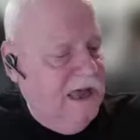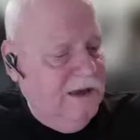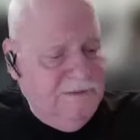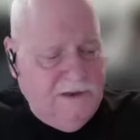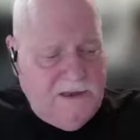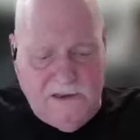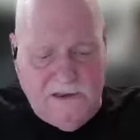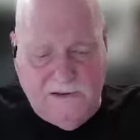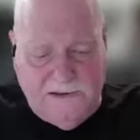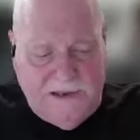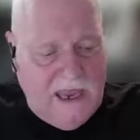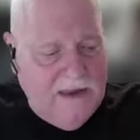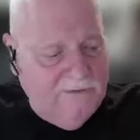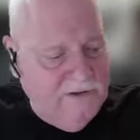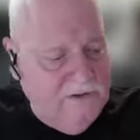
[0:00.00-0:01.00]
not because
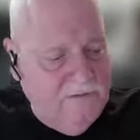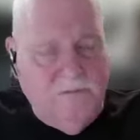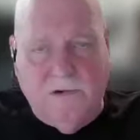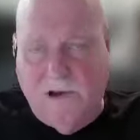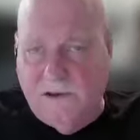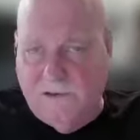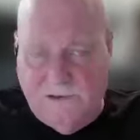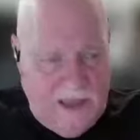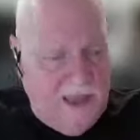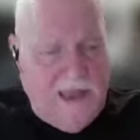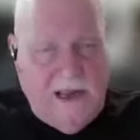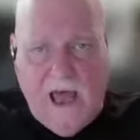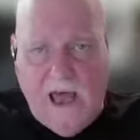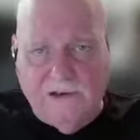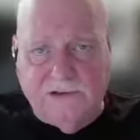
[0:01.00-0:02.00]
David was the
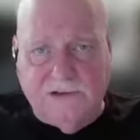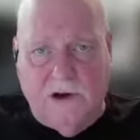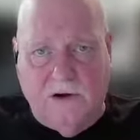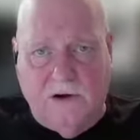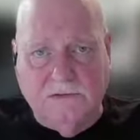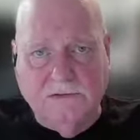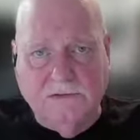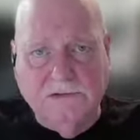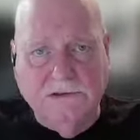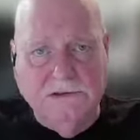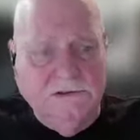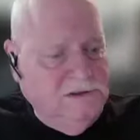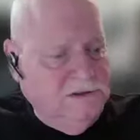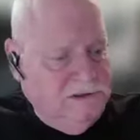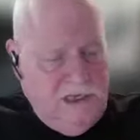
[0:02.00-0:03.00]
head honcho,
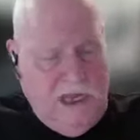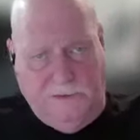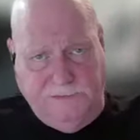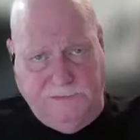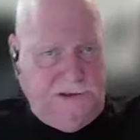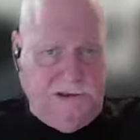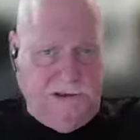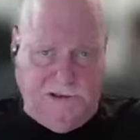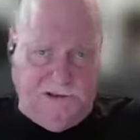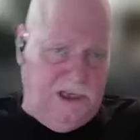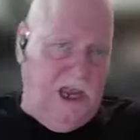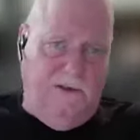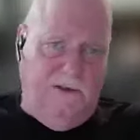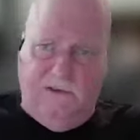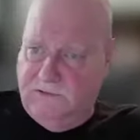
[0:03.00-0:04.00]
not
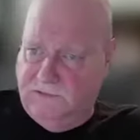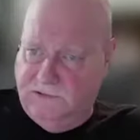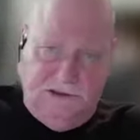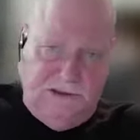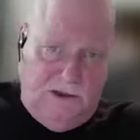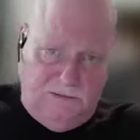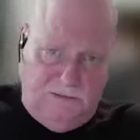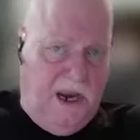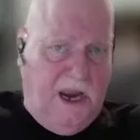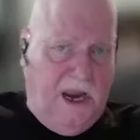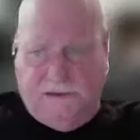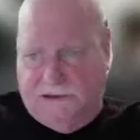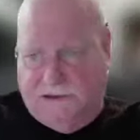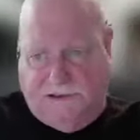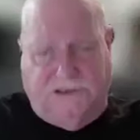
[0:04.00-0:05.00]
because David was a
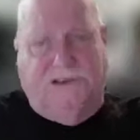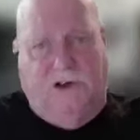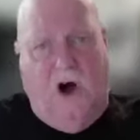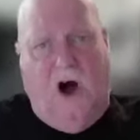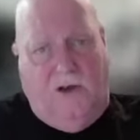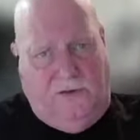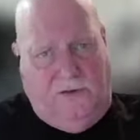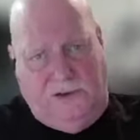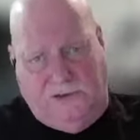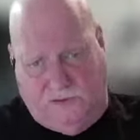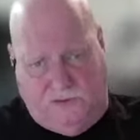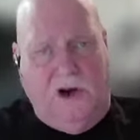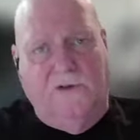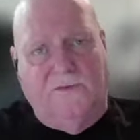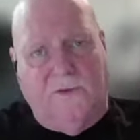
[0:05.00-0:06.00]
man that did all
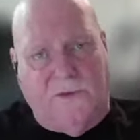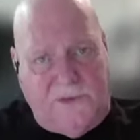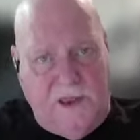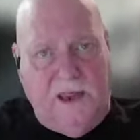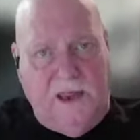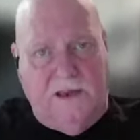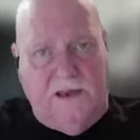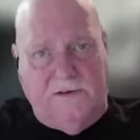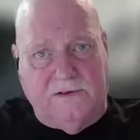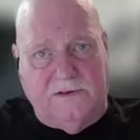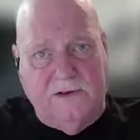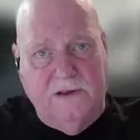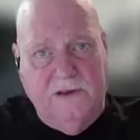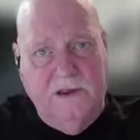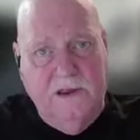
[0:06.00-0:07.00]
these wonderful
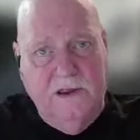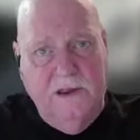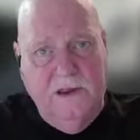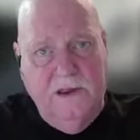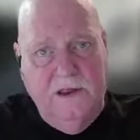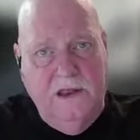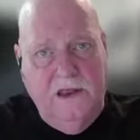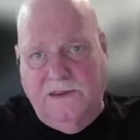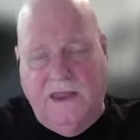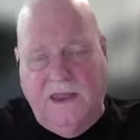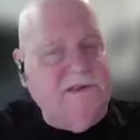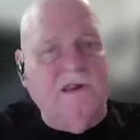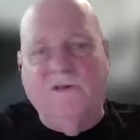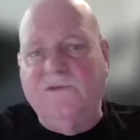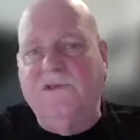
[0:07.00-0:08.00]
things.
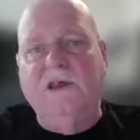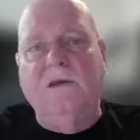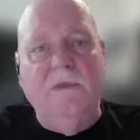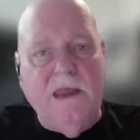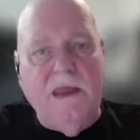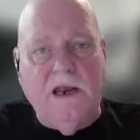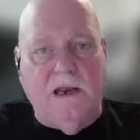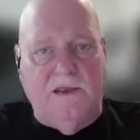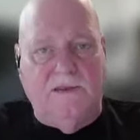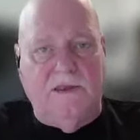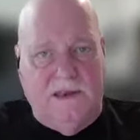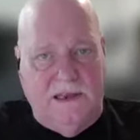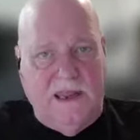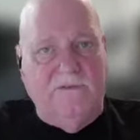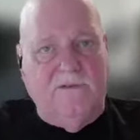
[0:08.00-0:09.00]
That stuff didn't mean
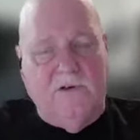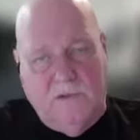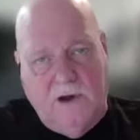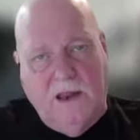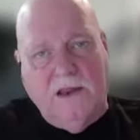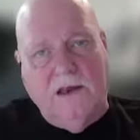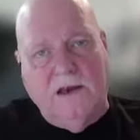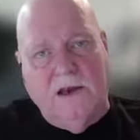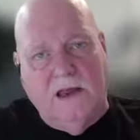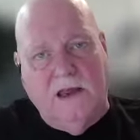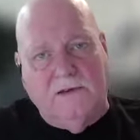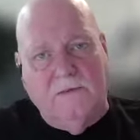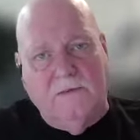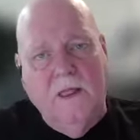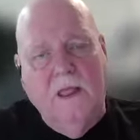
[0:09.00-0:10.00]
anything. David
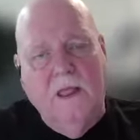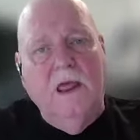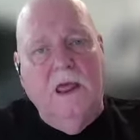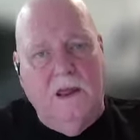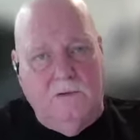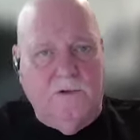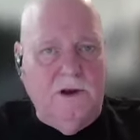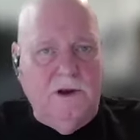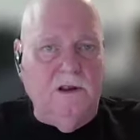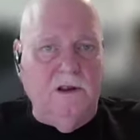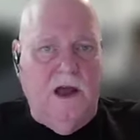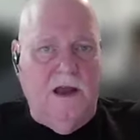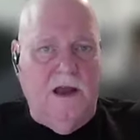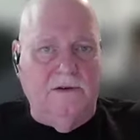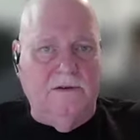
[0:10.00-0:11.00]
recognized and
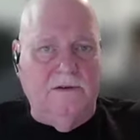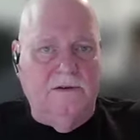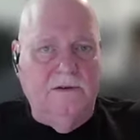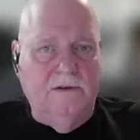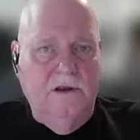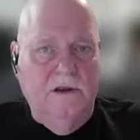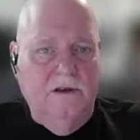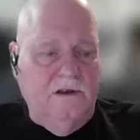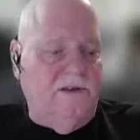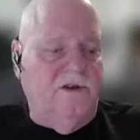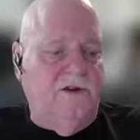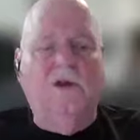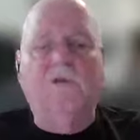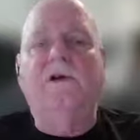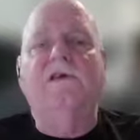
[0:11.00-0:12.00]
realized
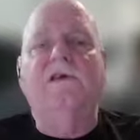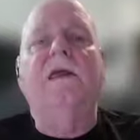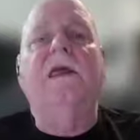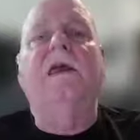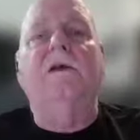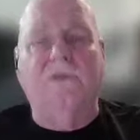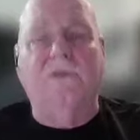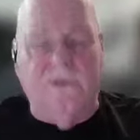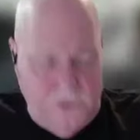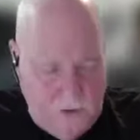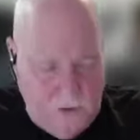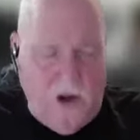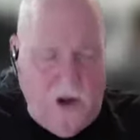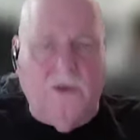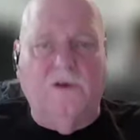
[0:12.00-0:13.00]
that the only reason he could
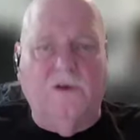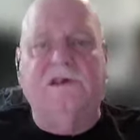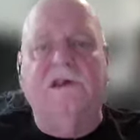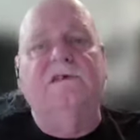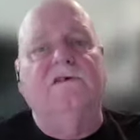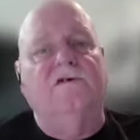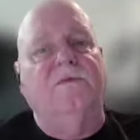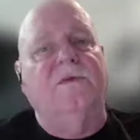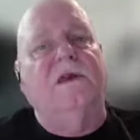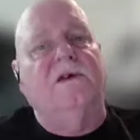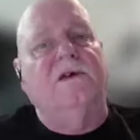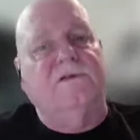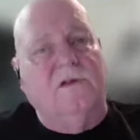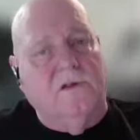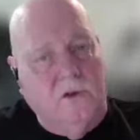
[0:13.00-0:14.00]
do all those things is
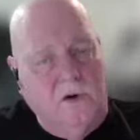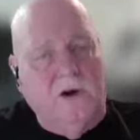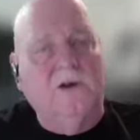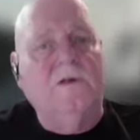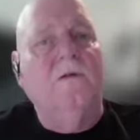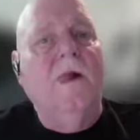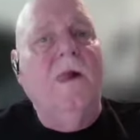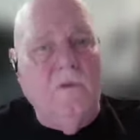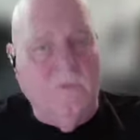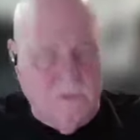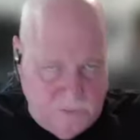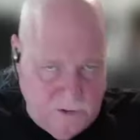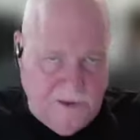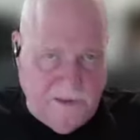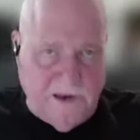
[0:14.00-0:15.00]
because the Lord
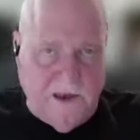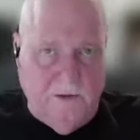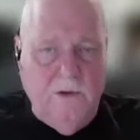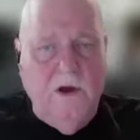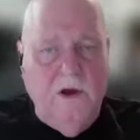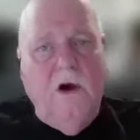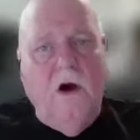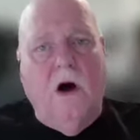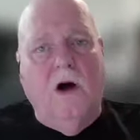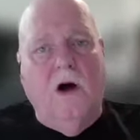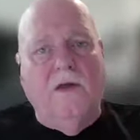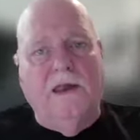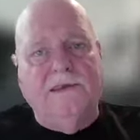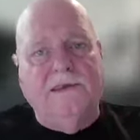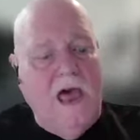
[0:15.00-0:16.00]
was with him
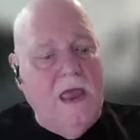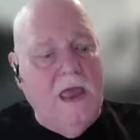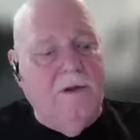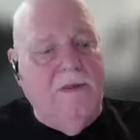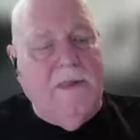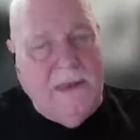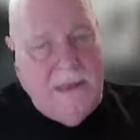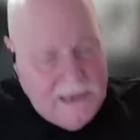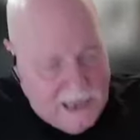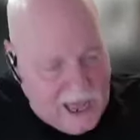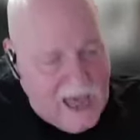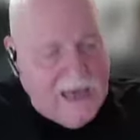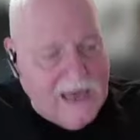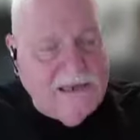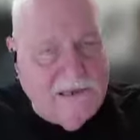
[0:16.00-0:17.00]
all that time, and that
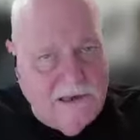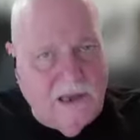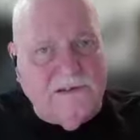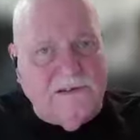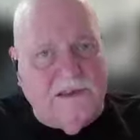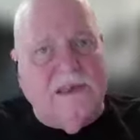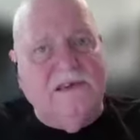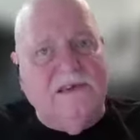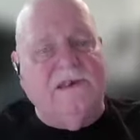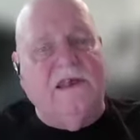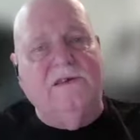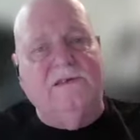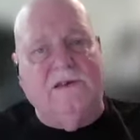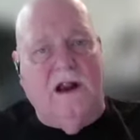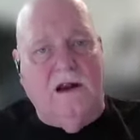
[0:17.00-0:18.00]
God does these
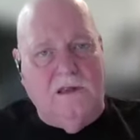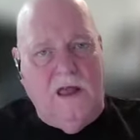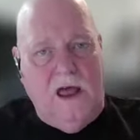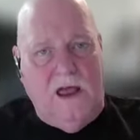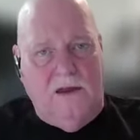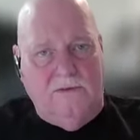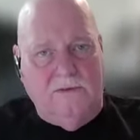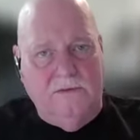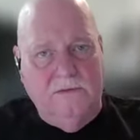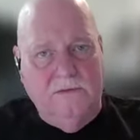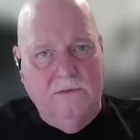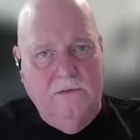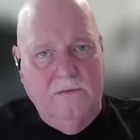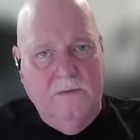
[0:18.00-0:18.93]
things in our lives.